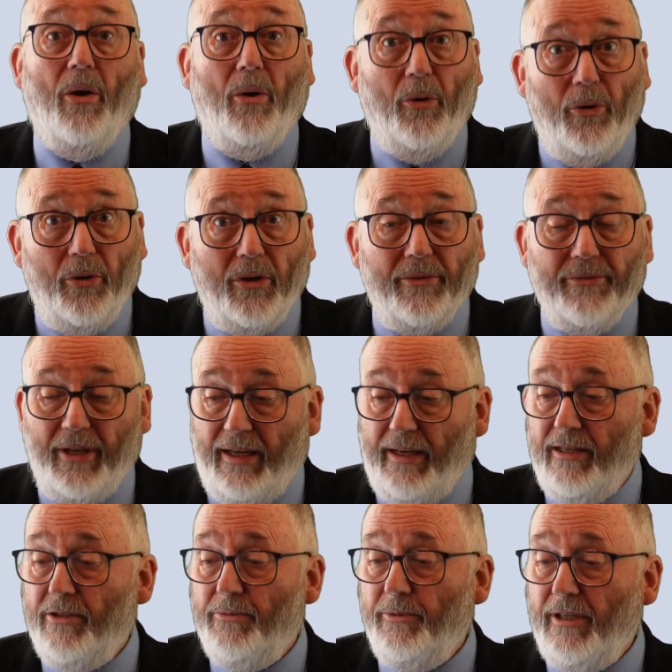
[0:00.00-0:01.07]
All of
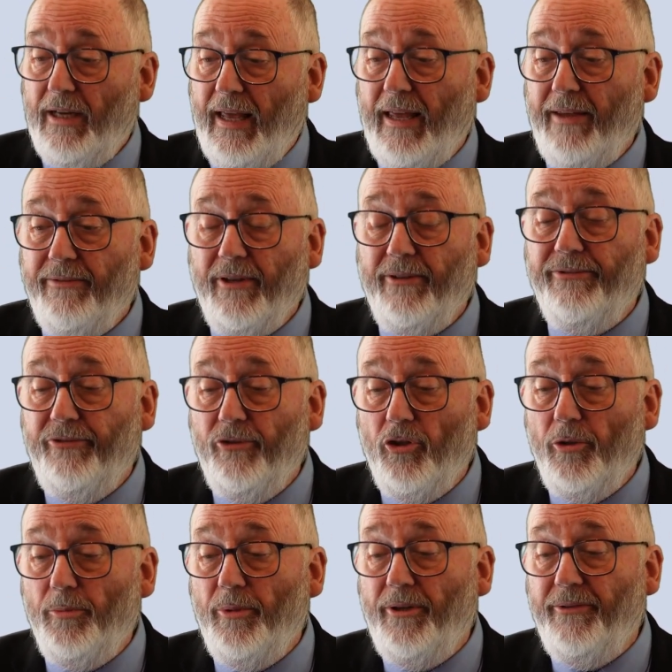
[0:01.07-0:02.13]
these will have a
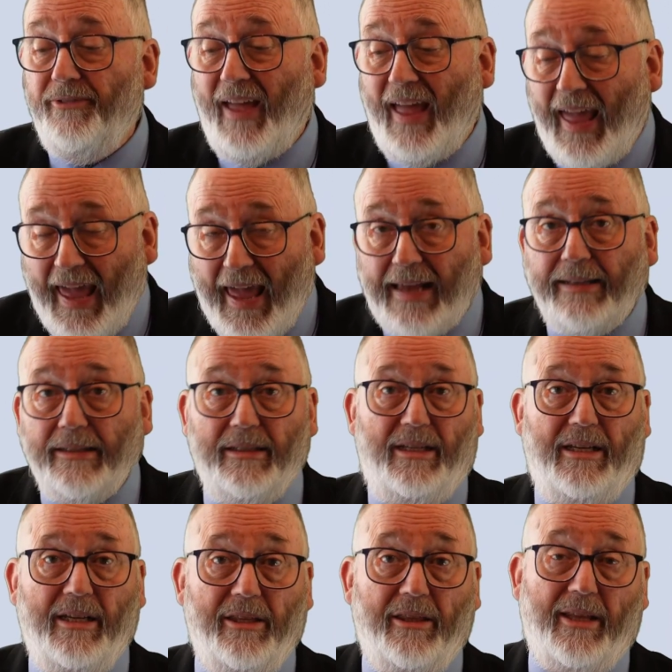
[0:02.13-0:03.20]
form of an
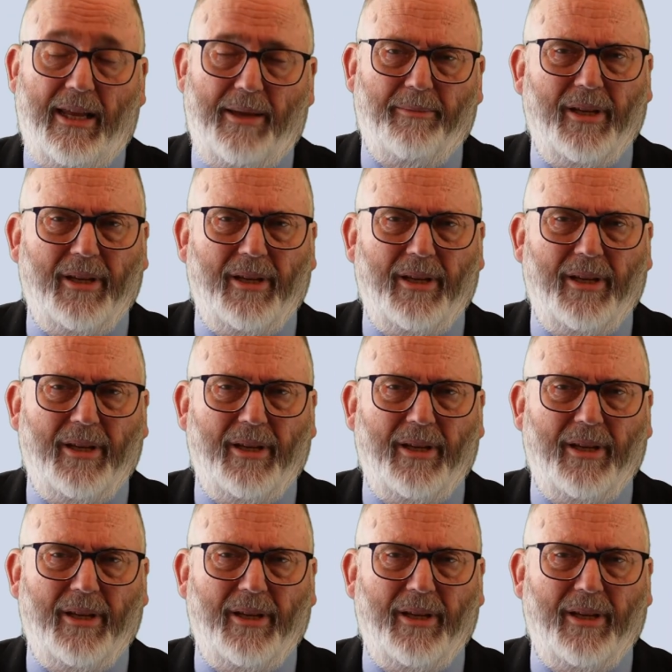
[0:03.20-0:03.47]
in them,